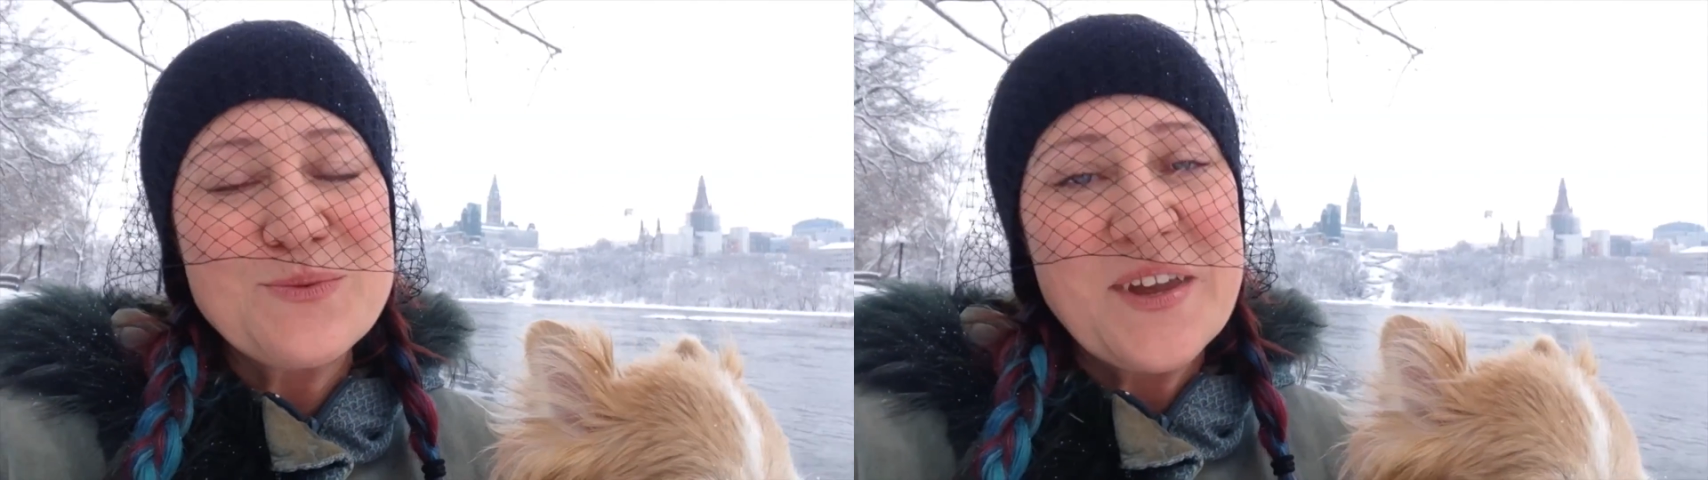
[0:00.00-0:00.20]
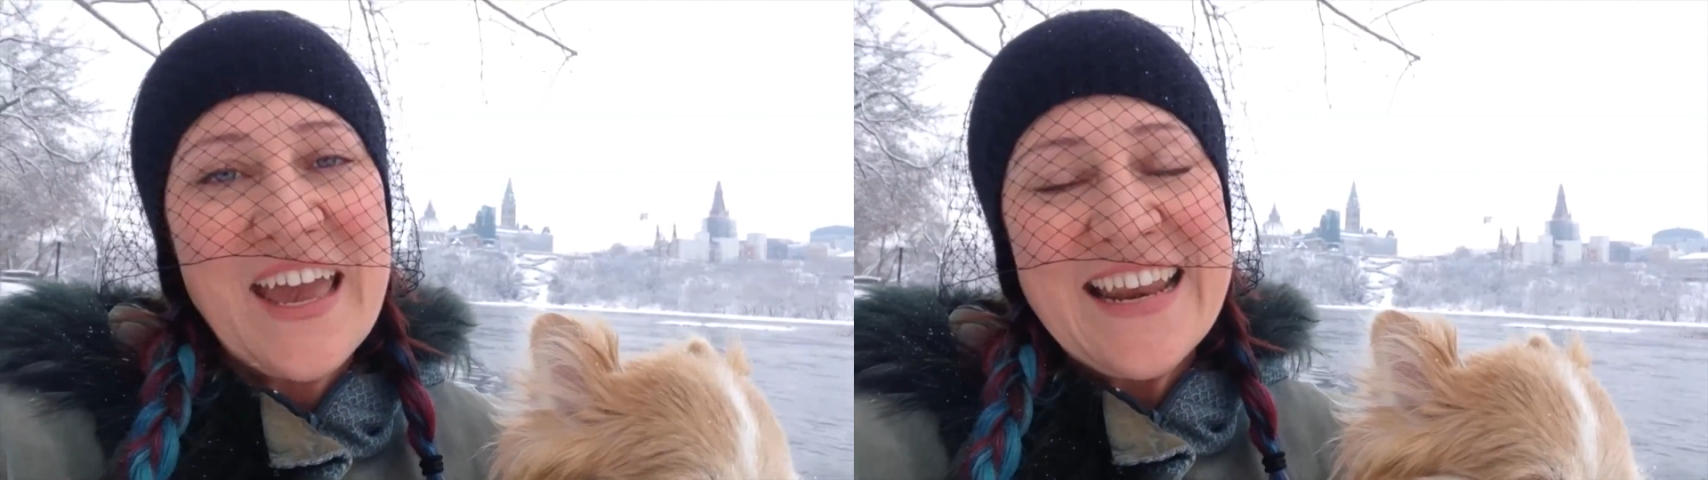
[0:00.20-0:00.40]

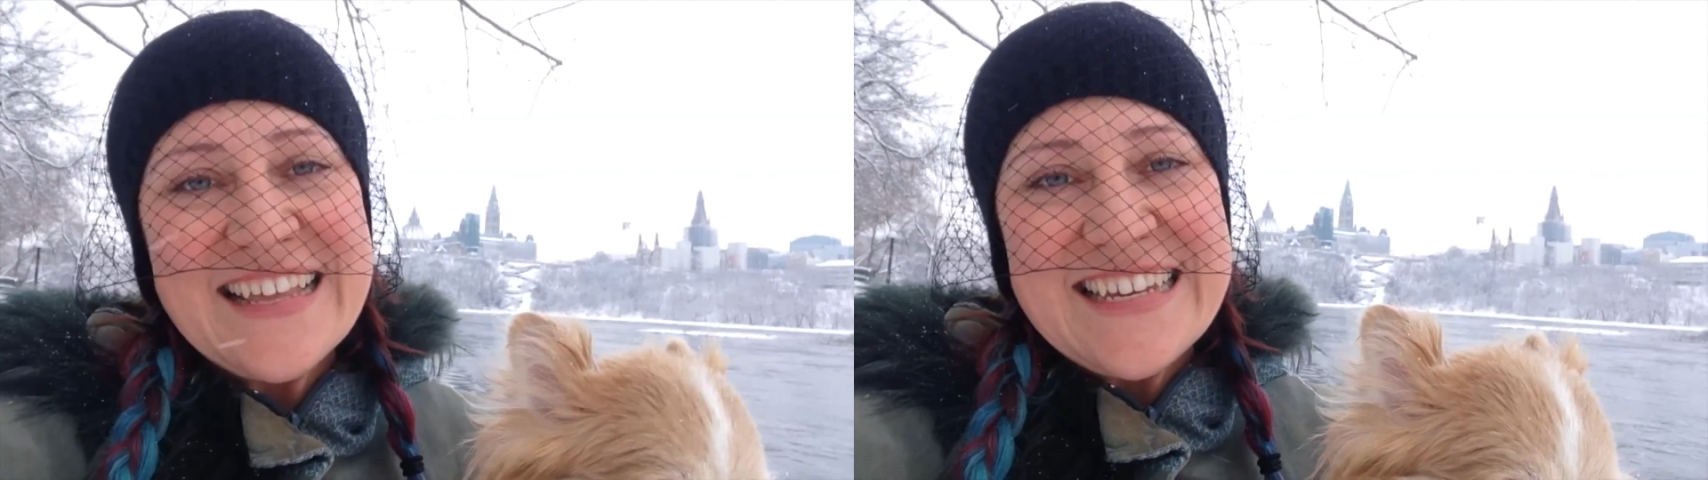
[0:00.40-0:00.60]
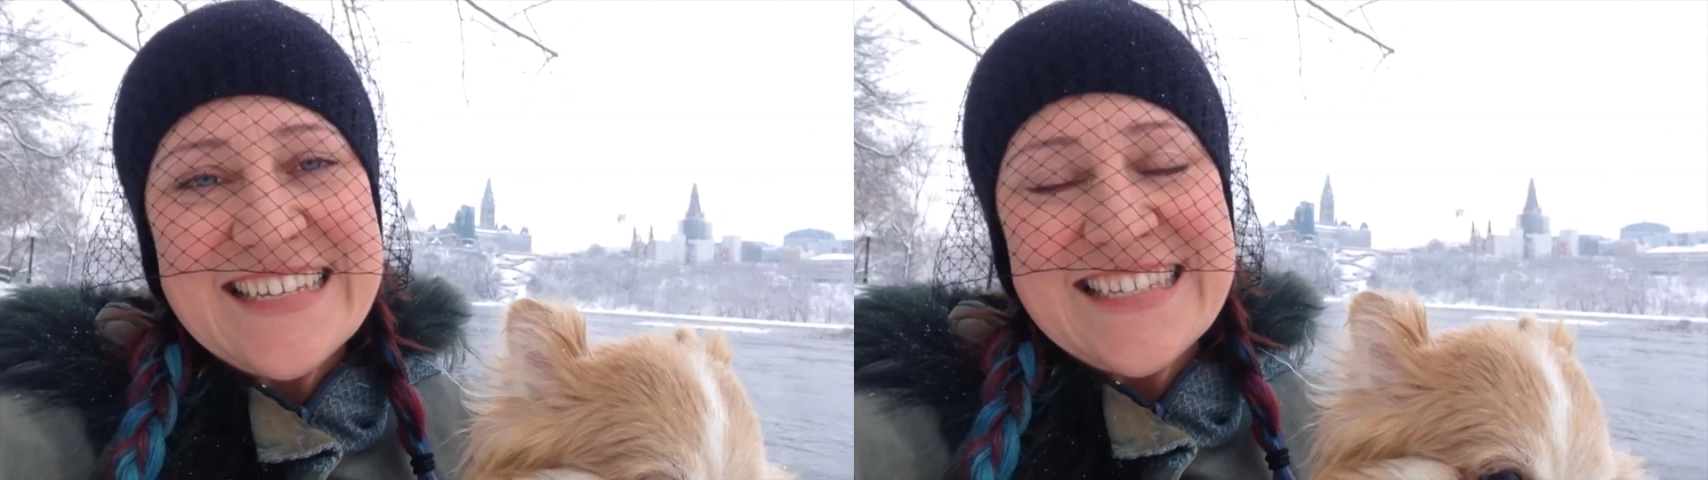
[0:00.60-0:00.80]
we're
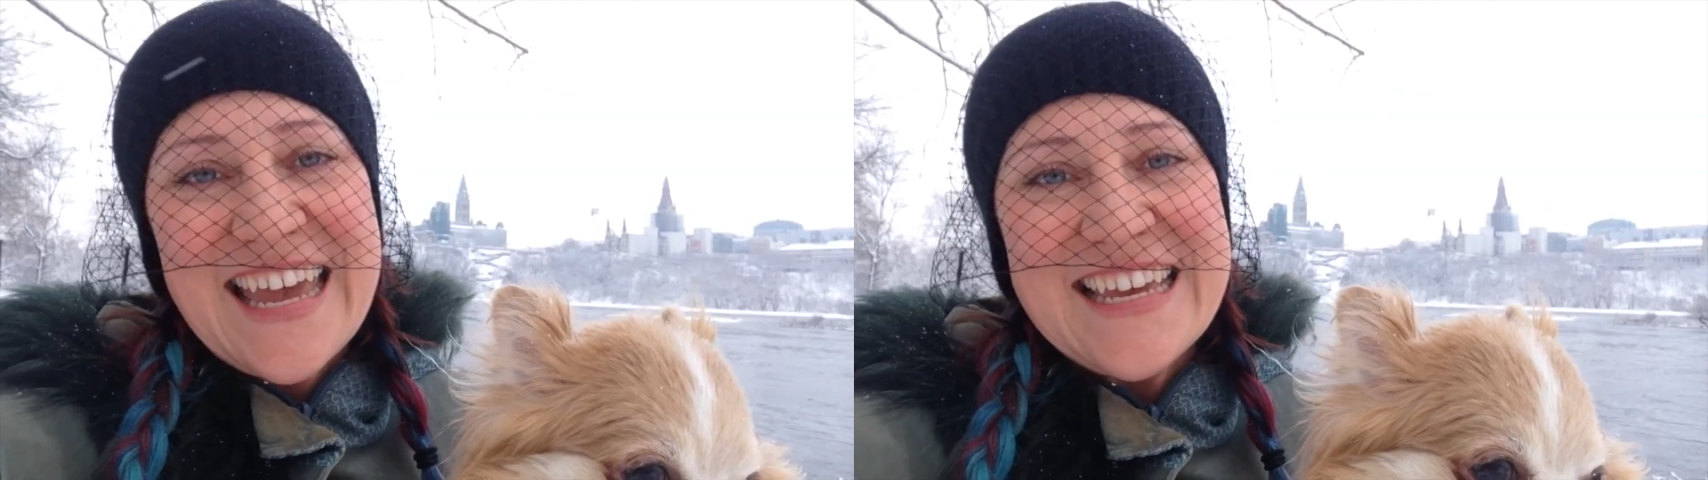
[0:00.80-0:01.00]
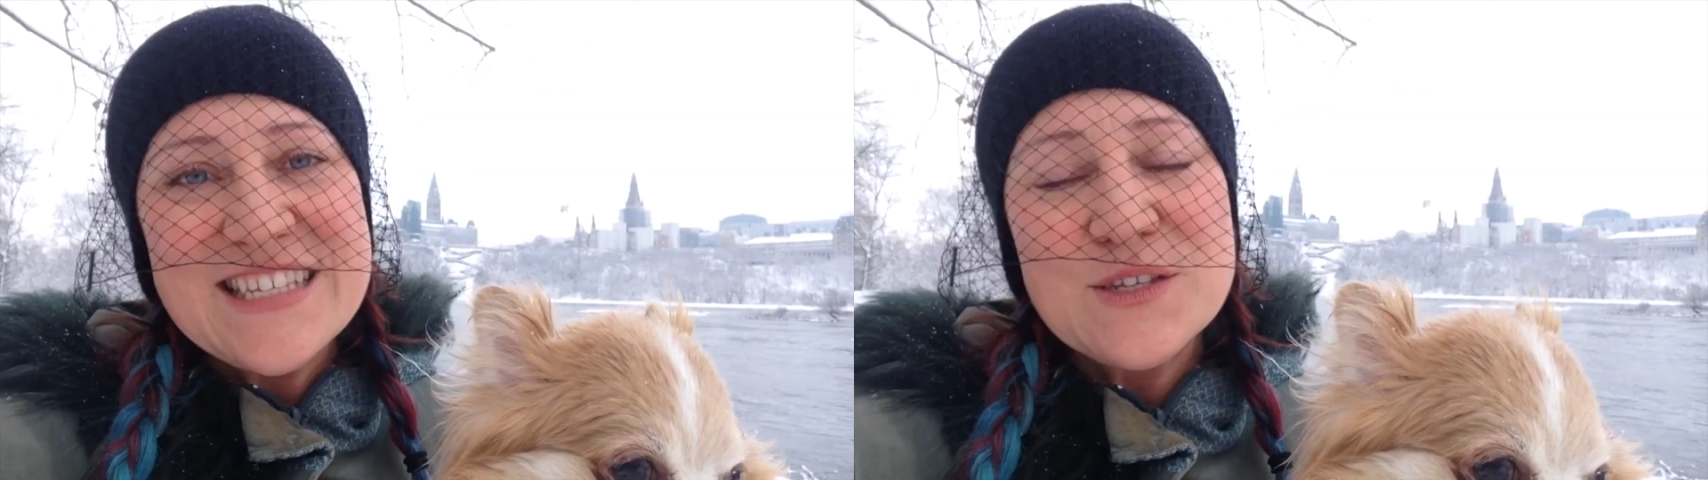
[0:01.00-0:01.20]
getting these days